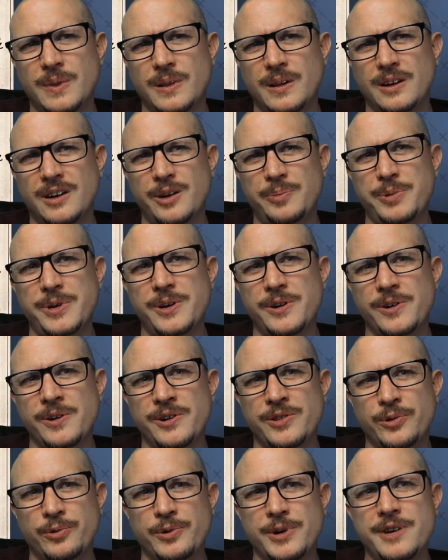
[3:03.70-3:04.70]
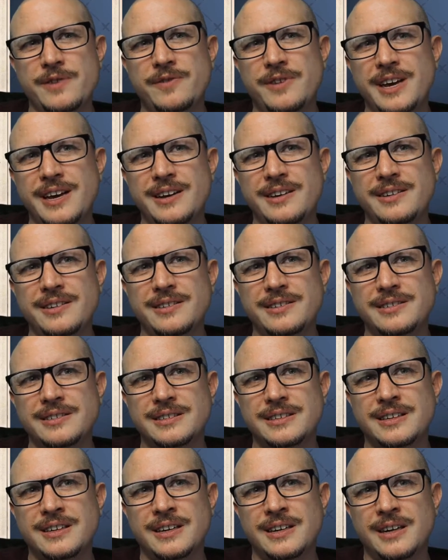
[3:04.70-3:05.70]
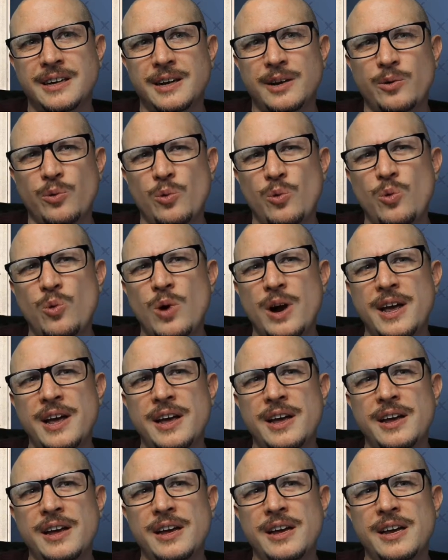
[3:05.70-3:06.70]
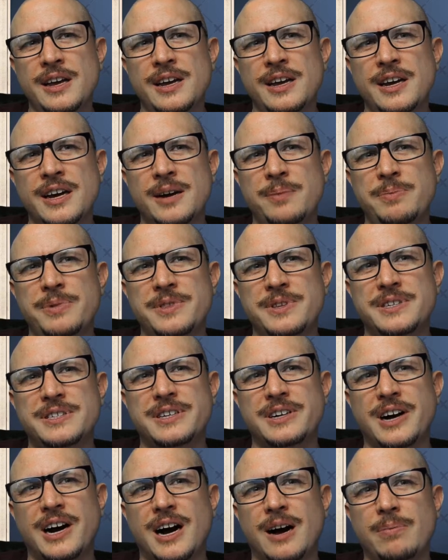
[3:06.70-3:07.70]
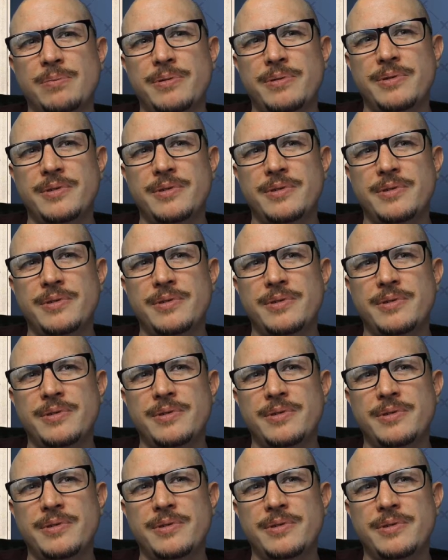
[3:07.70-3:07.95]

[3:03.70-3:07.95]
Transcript: Up here are the Reefkin, and way up in the top,